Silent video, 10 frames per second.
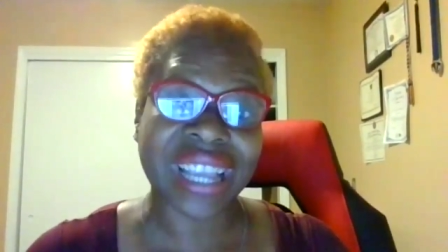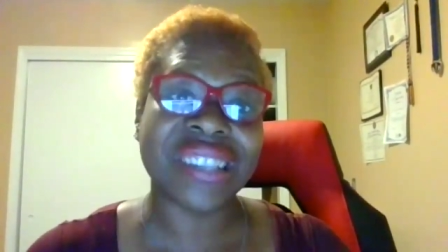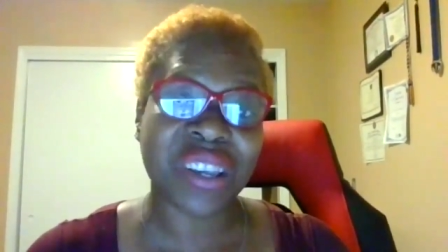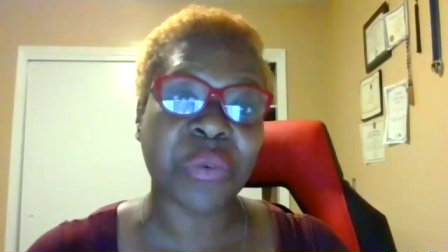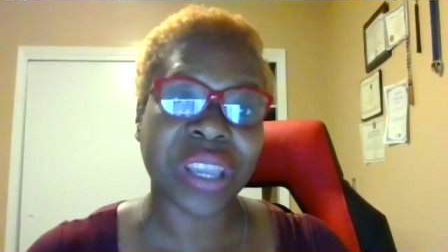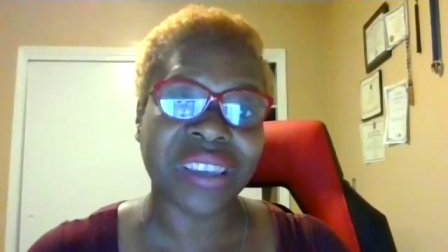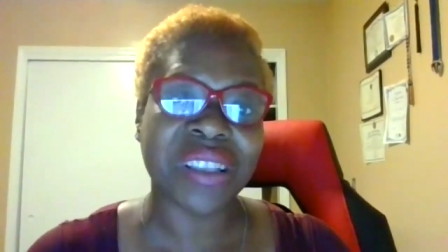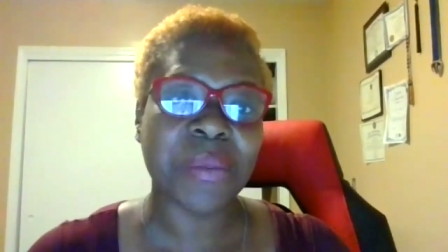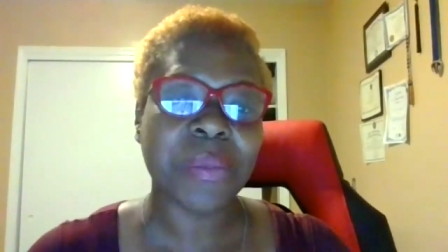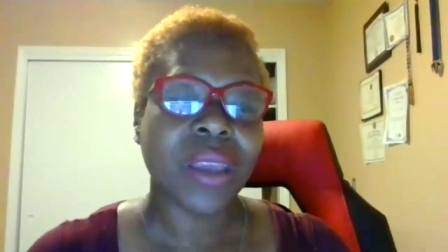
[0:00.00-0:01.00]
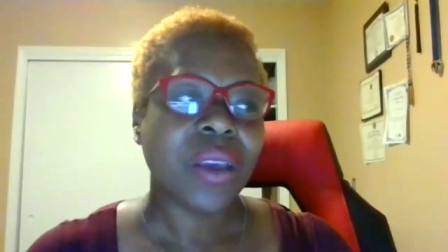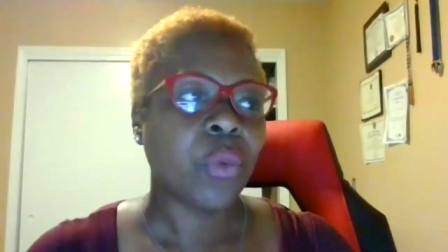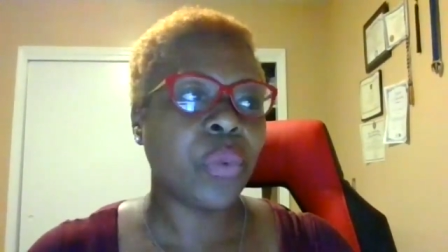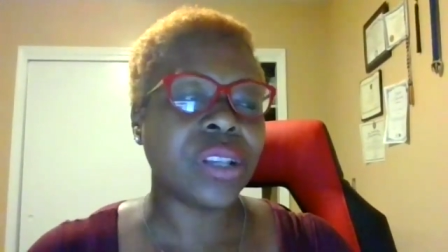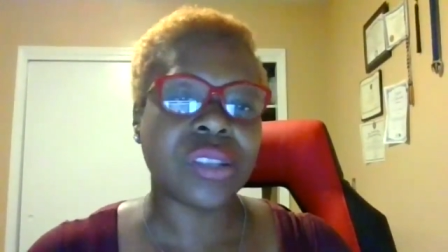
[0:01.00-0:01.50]
curriculum,
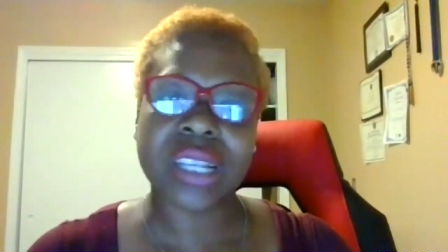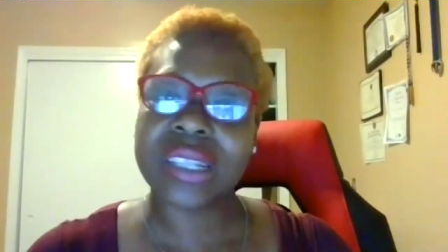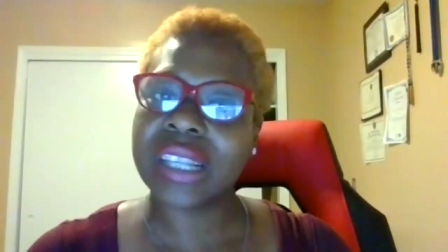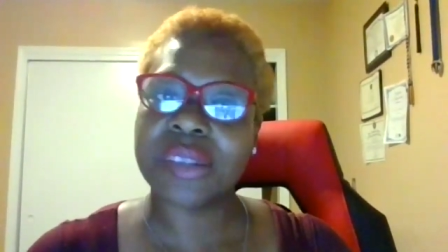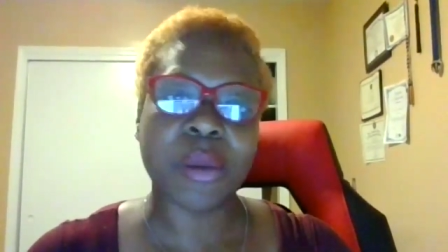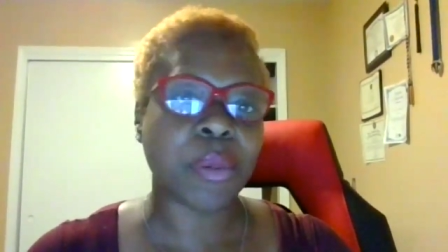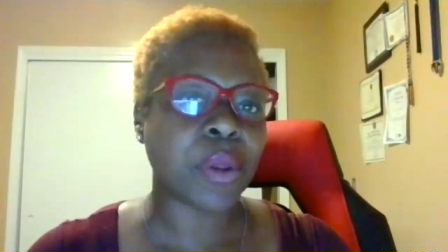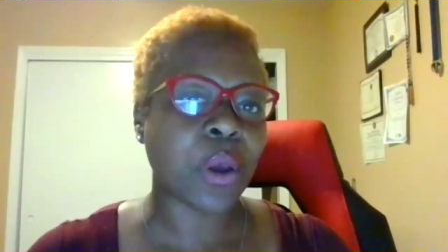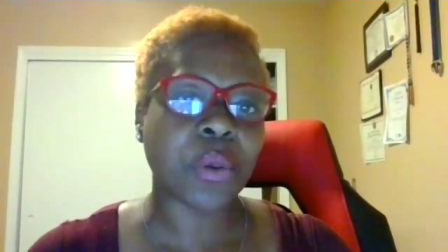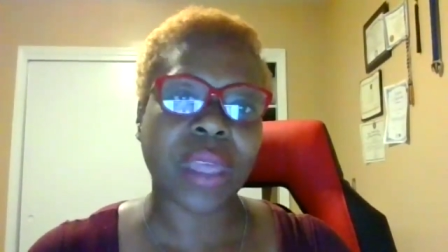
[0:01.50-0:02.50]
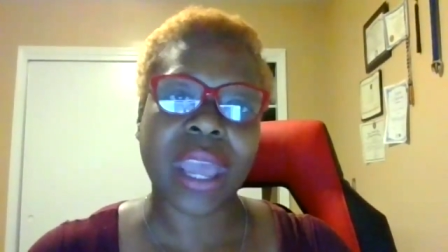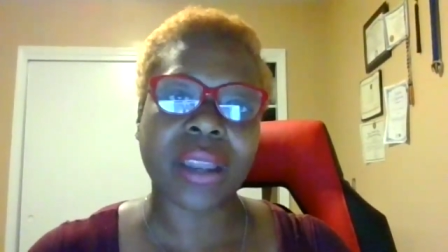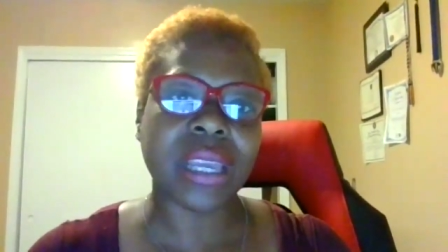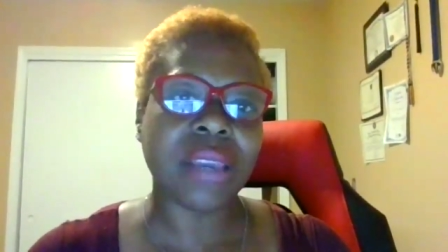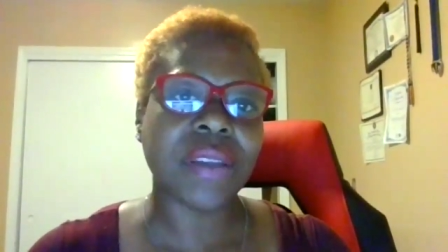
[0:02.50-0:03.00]
which just lets people know that
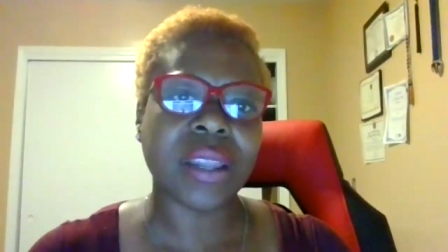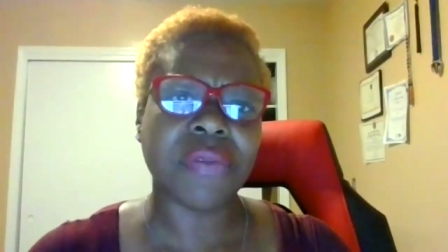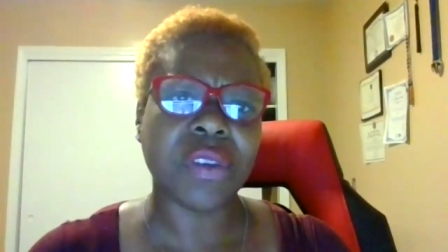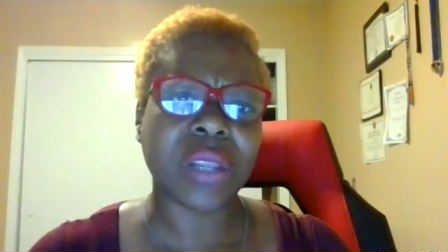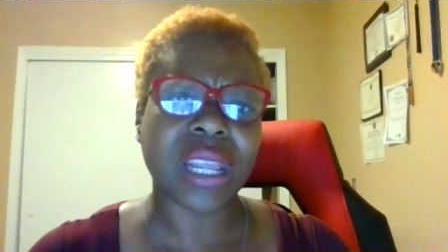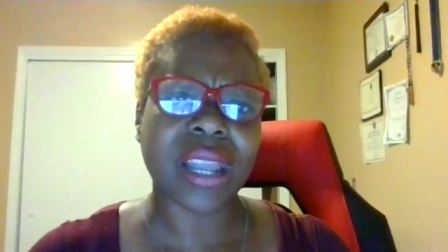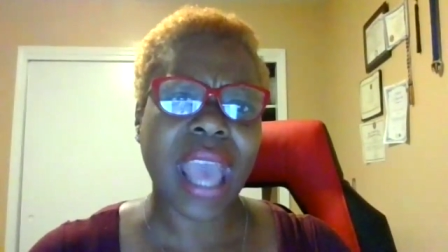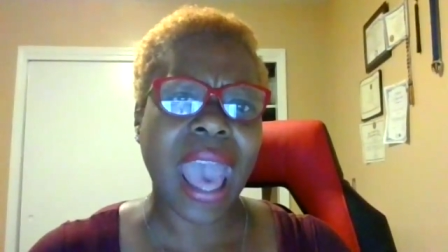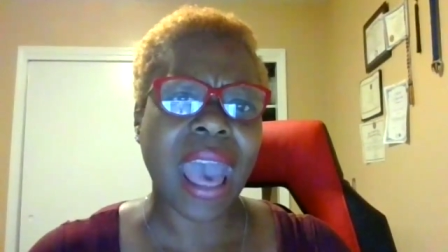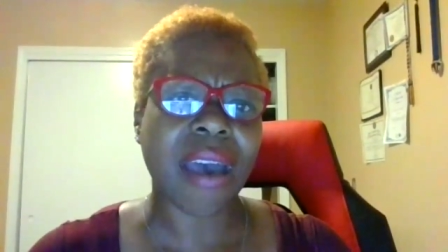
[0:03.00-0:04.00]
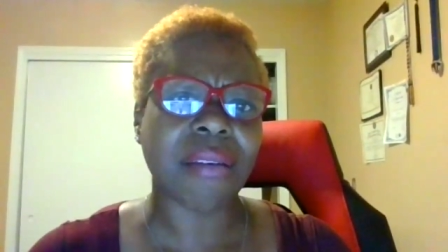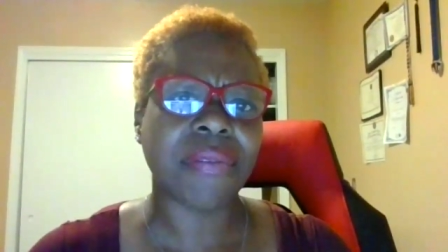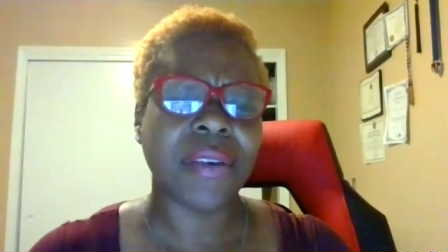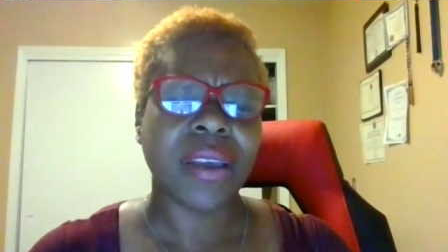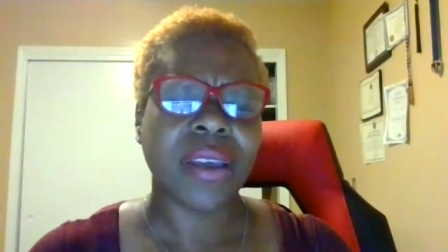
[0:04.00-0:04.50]
even if you didn't have,
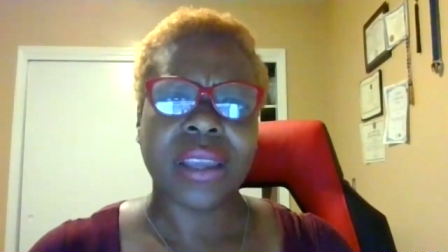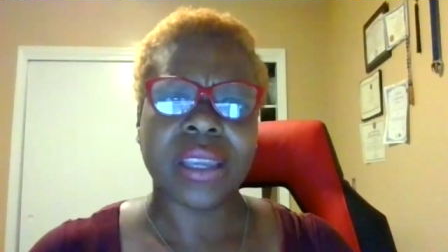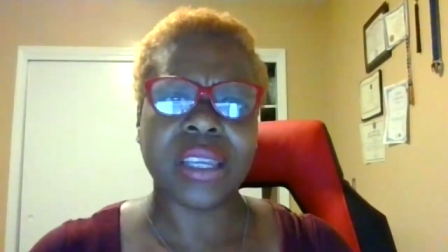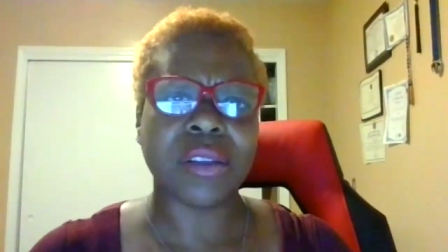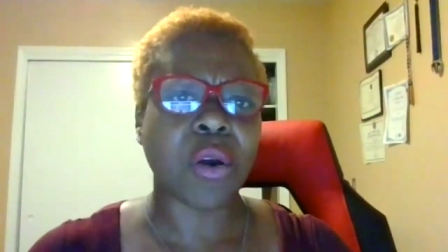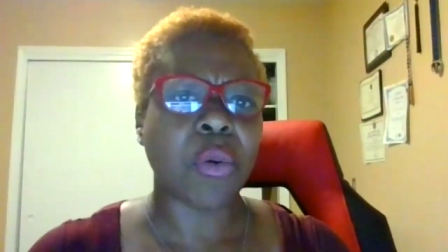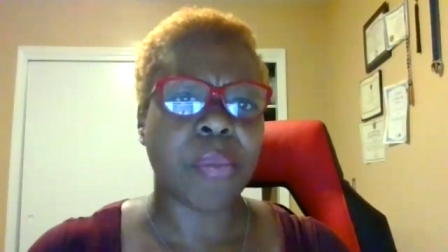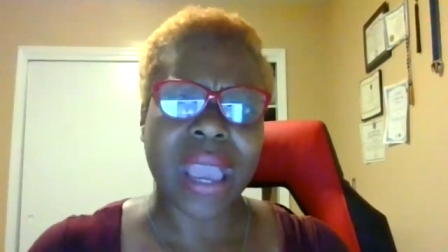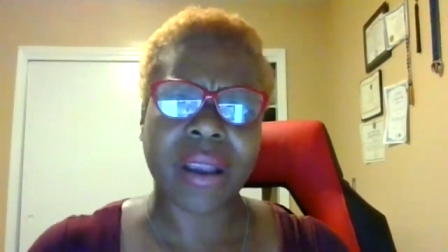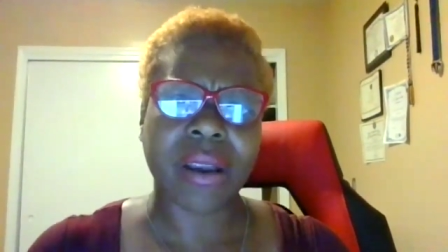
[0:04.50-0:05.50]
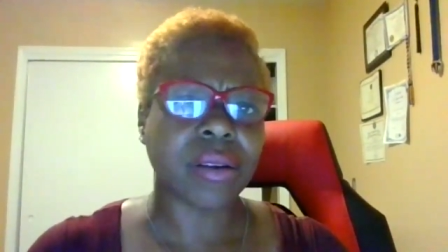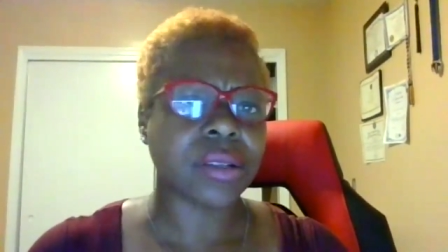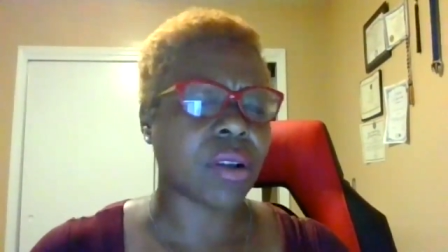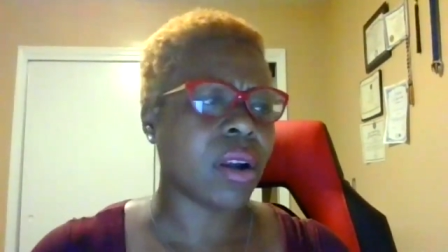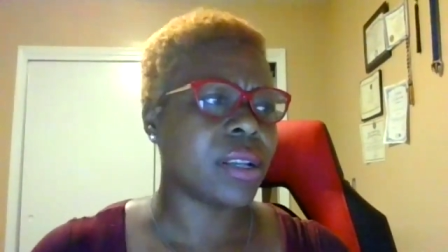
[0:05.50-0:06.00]
you know, mayors
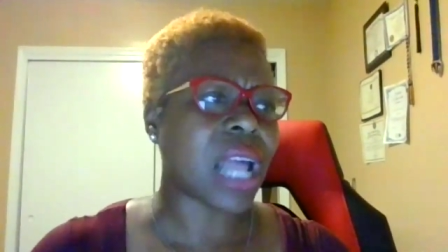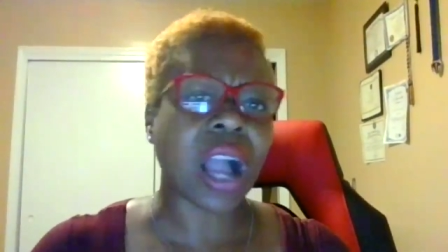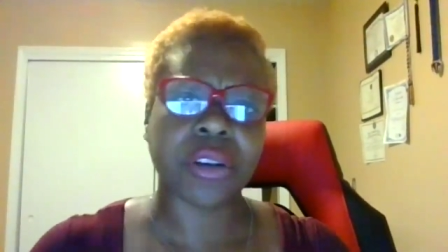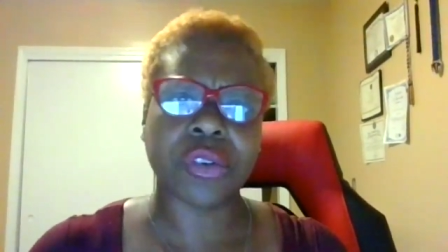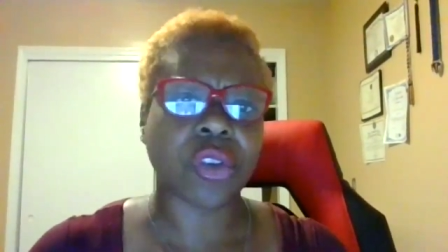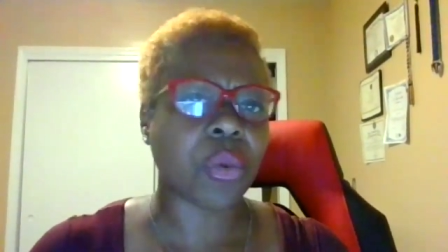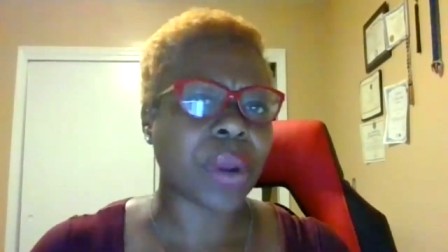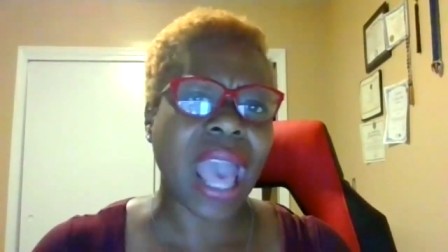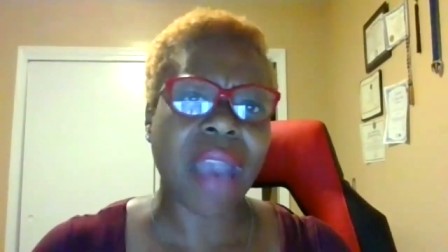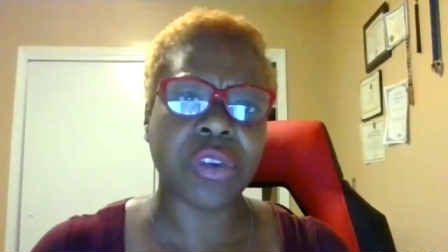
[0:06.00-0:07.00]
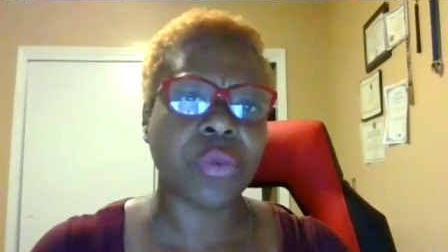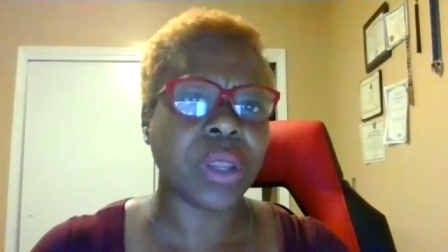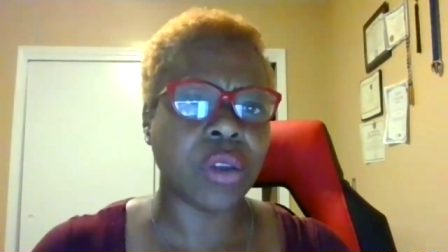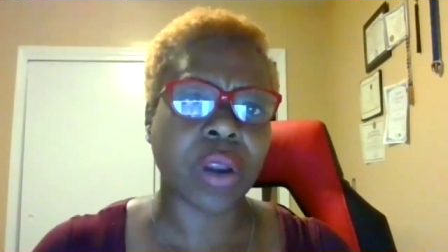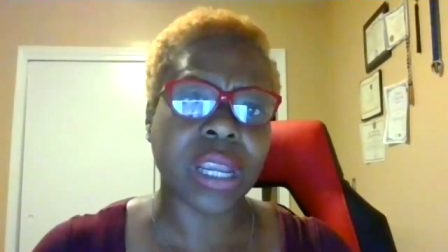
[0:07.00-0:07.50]
or doctors or what have you in
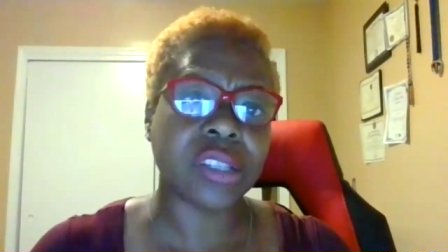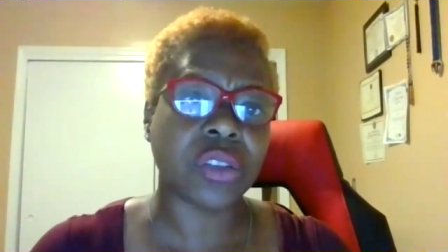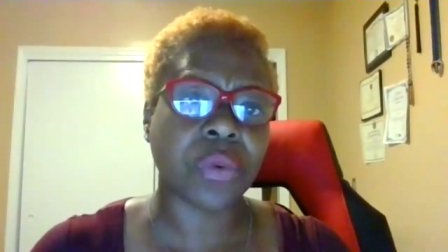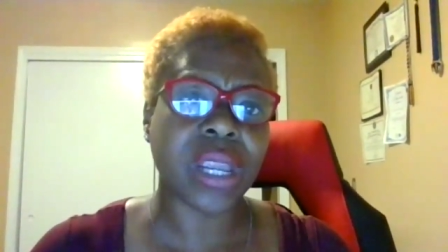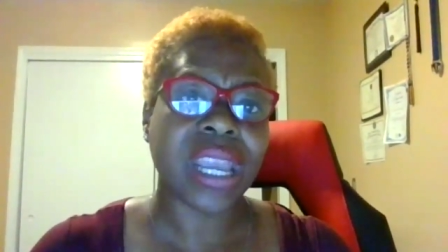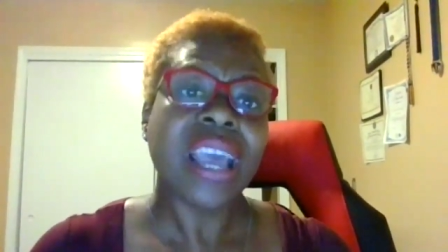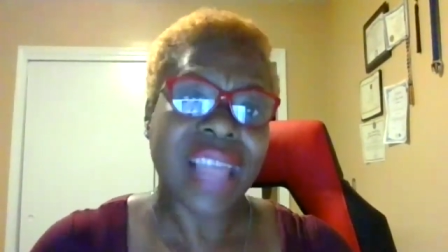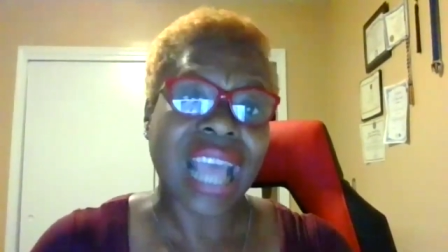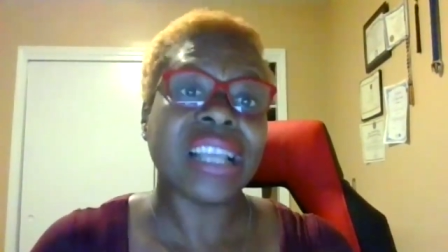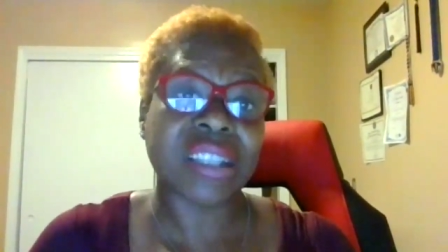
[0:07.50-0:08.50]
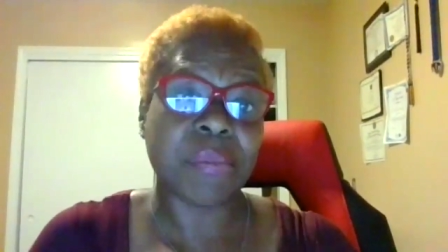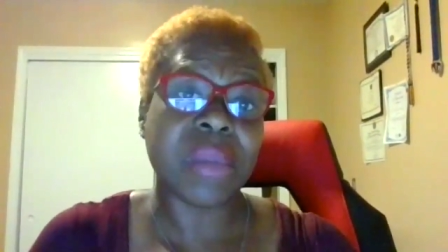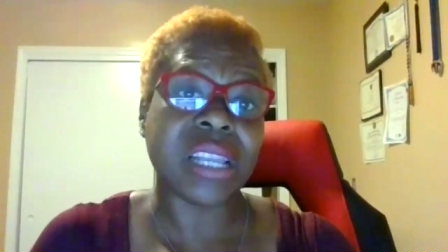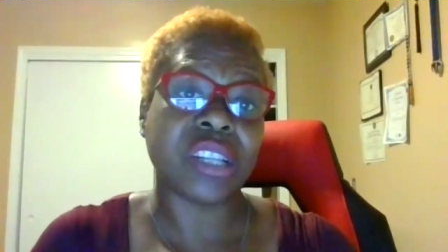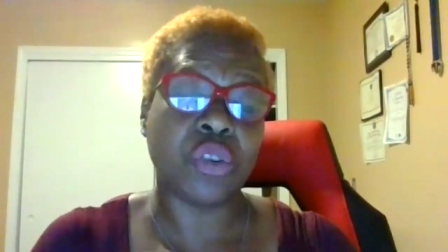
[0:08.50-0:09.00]
your history, that doesn't
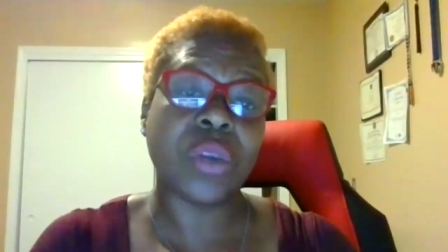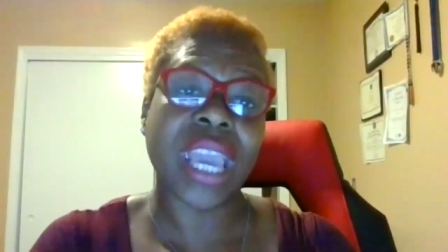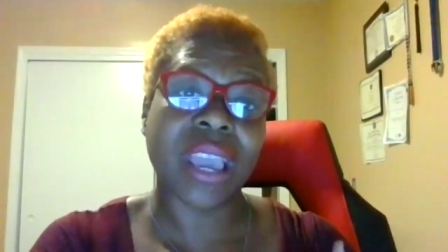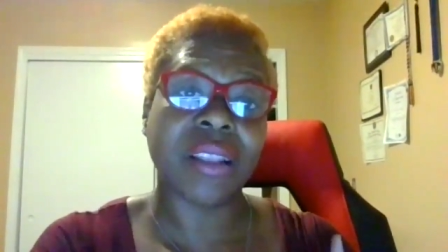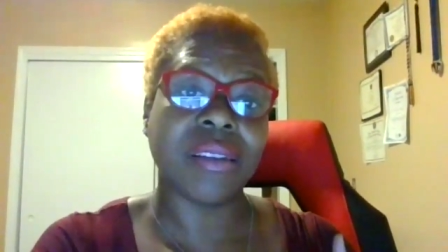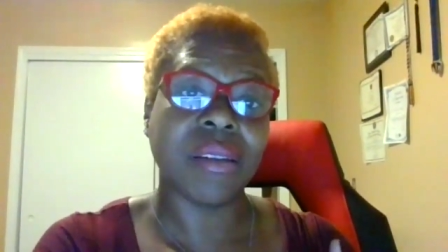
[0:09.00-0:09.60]
mean that you can't